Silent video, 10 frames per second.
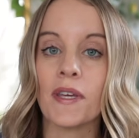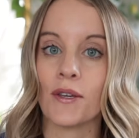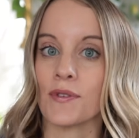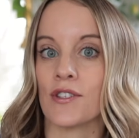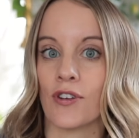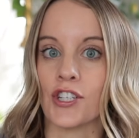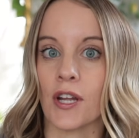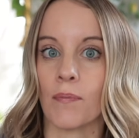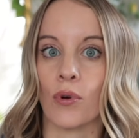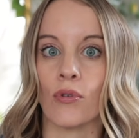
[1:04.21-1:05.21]
be using dry
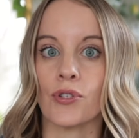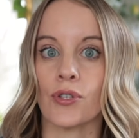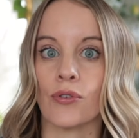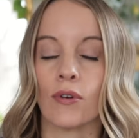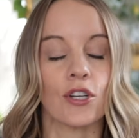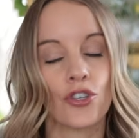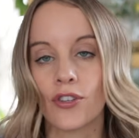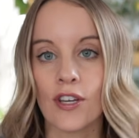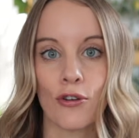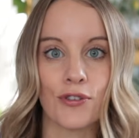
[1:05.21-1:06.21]
shampoo to ensure
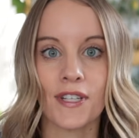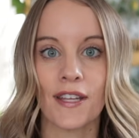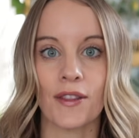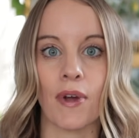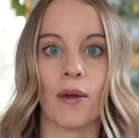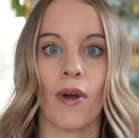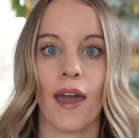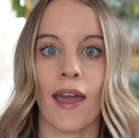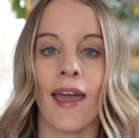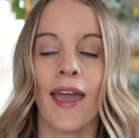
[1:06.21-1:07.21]
that you're using it the right
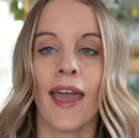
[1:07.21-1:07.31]
way,